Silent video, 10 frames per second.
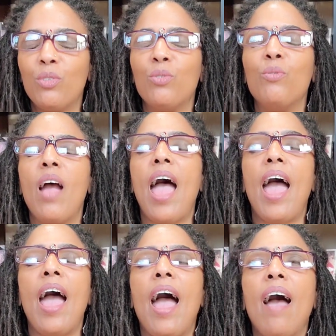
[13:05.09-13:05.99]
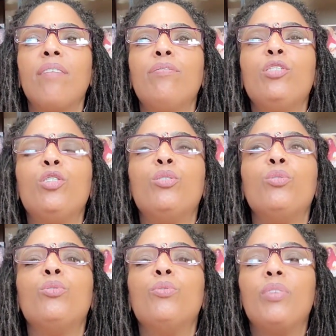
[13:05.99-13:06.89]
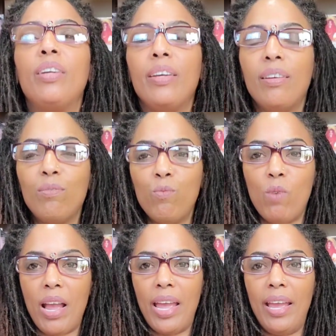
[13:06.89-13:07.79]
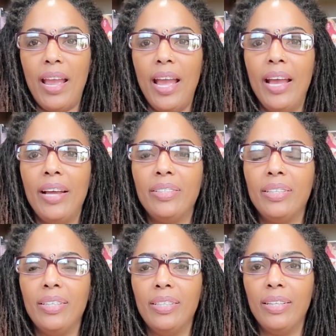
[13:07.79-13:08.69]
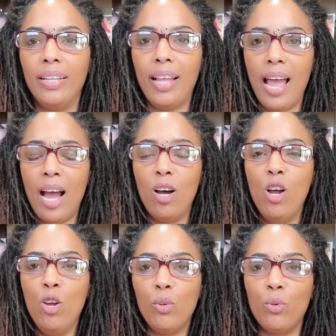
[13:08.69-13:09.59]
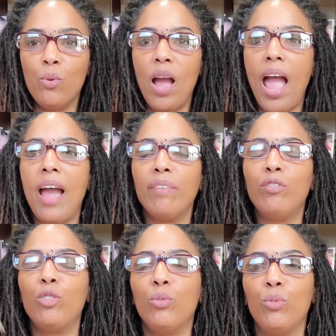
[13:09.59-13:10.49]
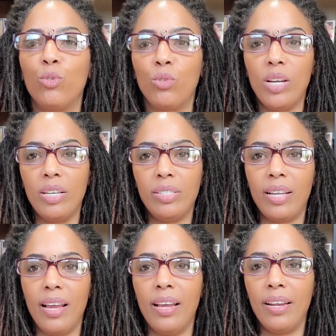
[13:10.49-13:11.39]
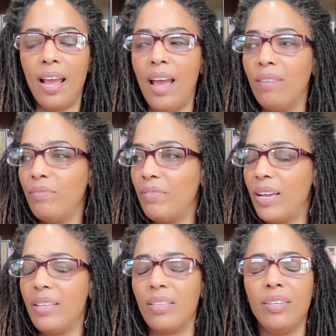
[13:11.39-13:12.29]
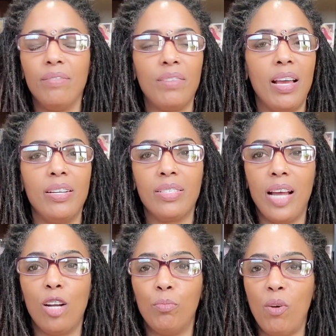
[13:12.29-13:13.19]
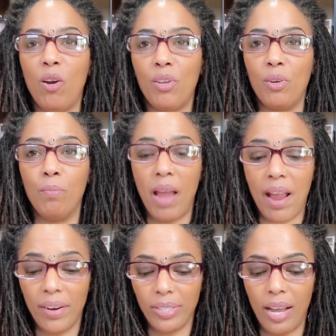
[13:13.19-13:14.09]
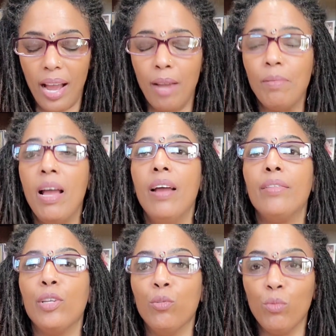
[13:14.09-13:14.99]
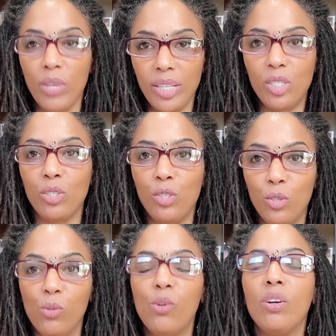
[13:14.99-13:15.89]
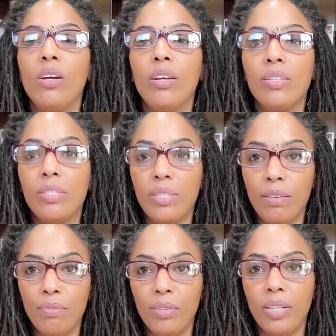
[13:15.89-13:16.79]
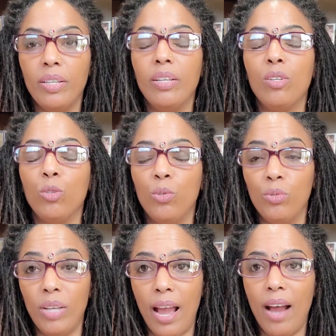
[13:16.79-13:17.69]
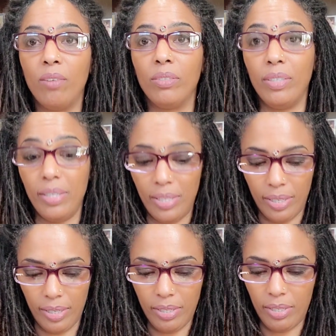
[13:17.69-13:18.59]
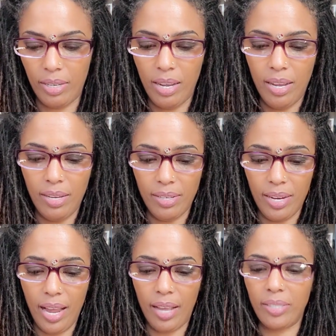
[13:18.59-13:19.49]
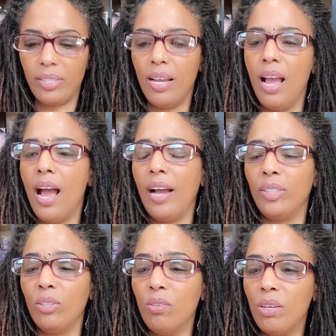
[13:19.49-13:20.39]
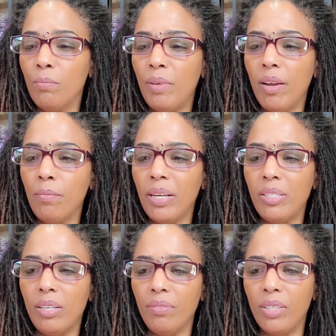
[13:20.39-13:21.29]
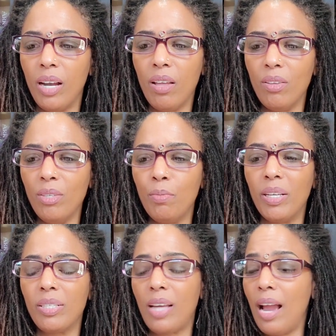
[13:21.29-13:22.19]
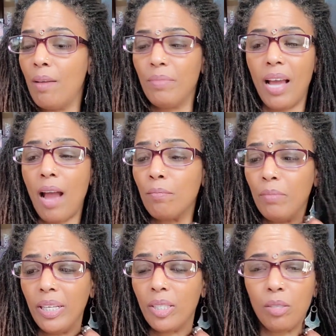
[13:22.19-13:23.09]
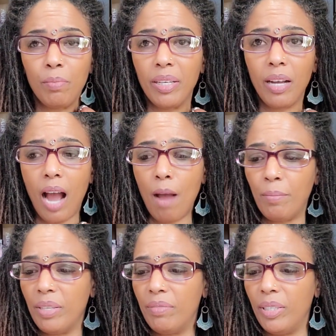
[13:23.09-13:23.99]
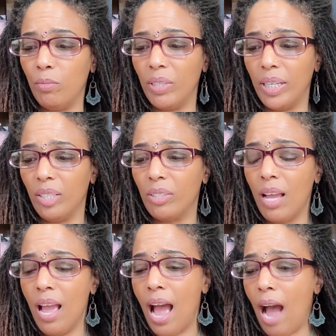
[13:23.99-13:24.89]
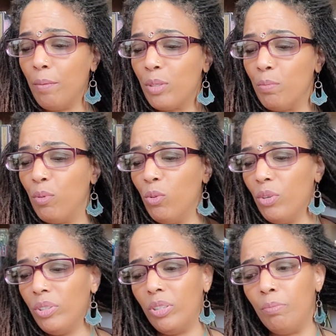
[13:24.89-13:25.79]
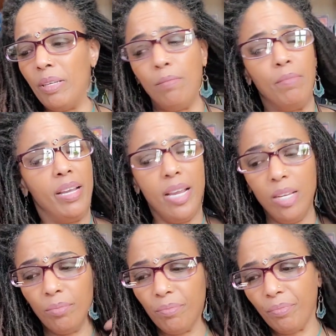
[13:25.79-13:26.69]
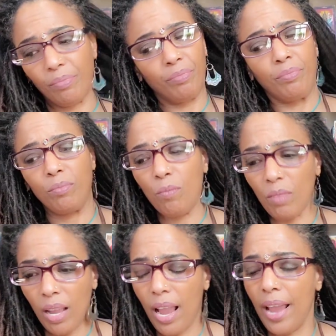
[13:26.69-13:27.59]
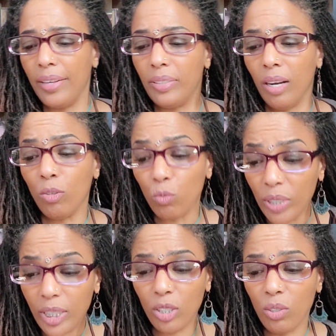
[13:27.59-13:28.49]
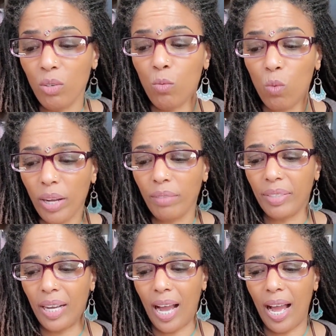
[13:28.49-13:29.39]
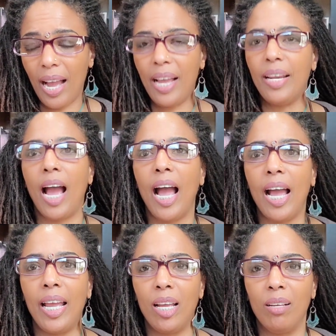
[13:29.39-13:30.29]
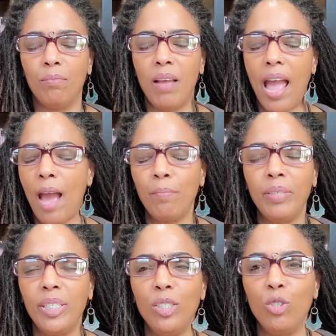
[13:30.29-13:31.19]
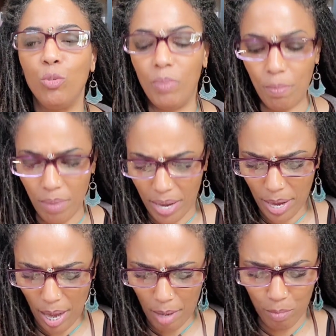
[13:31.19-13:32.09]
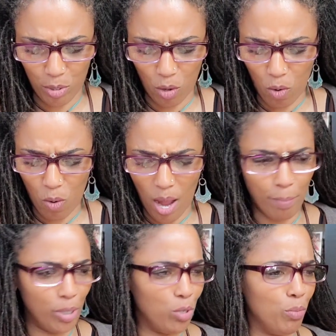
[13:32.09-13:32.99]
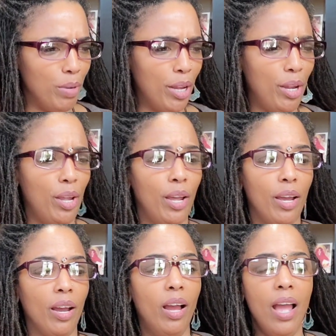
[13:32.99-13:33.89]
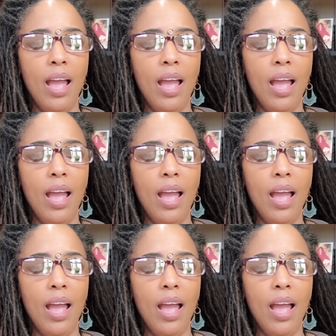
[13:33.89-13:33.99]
You have to give way and allow. You have to trust and have faith. And if that is not a part of your paradigm, then rest assured suffering, no doubt, is. Next, I don't compare myself to others because I am not meant to be a copy of anyone else. I was born to be me and original, one of a kind. I am happy to be me. I'm so happy to be here.